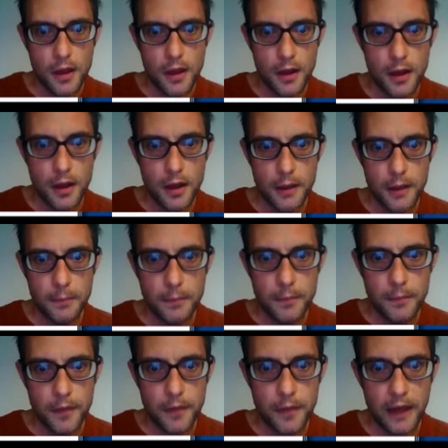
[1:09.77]

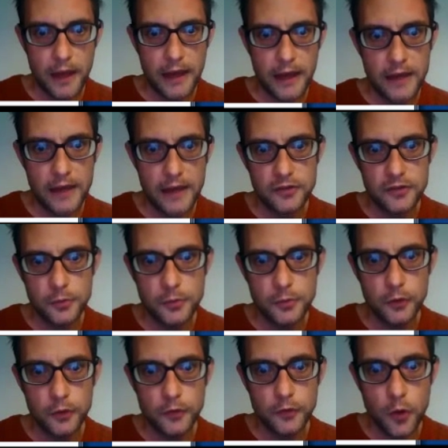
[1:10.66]
And as you
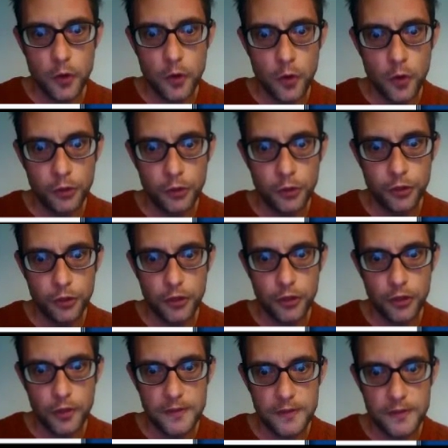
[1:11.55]
move north,
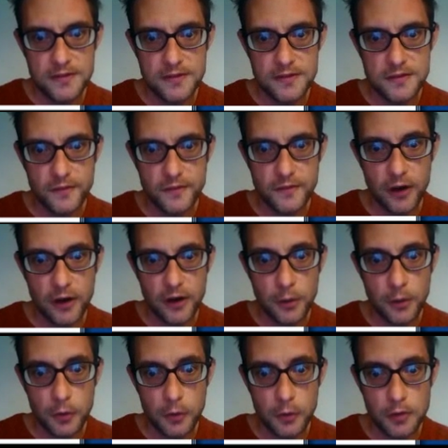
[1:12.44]
this
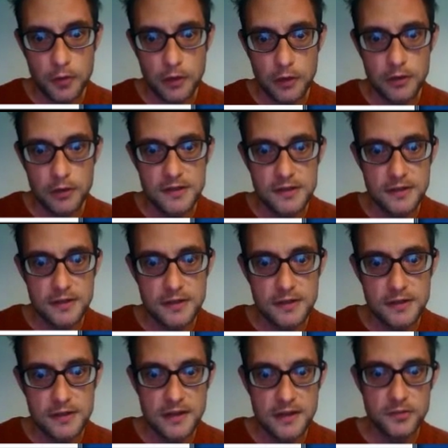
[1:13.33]
variable
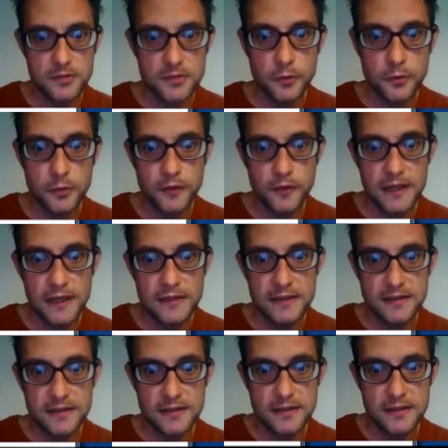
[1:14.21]
increases. As you move
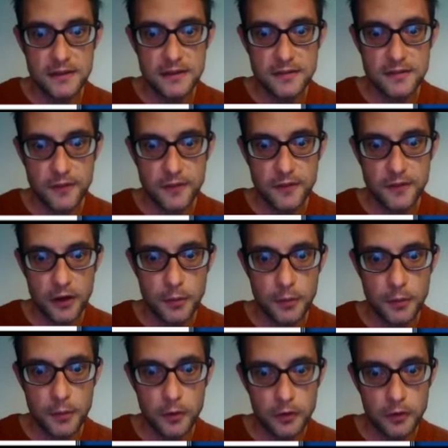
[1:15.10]
east, this
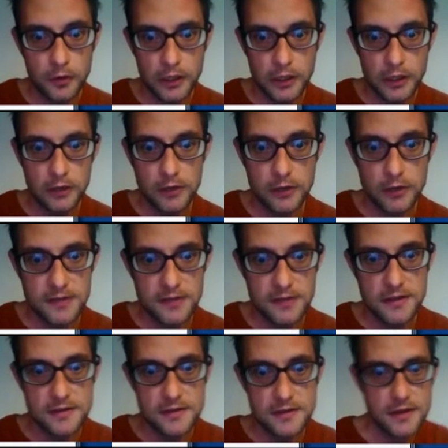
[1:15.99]
variable
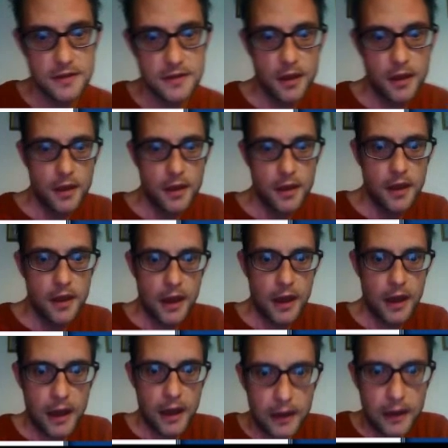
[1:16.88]
increases.
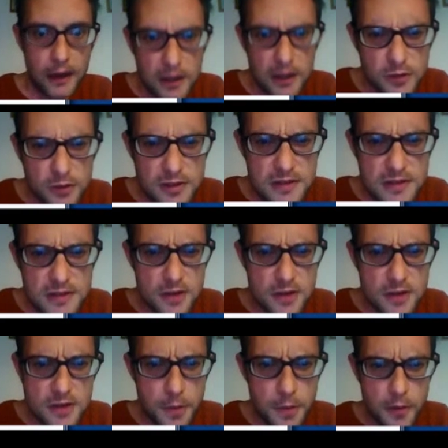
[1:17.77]
And I use
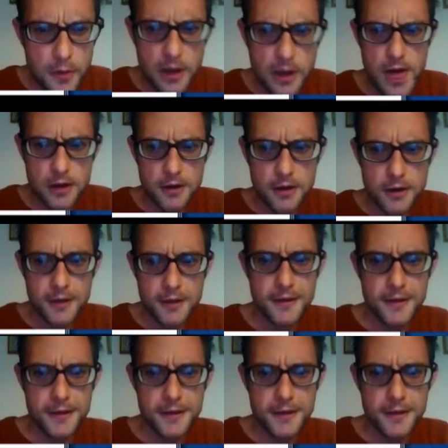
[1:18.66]
this operator,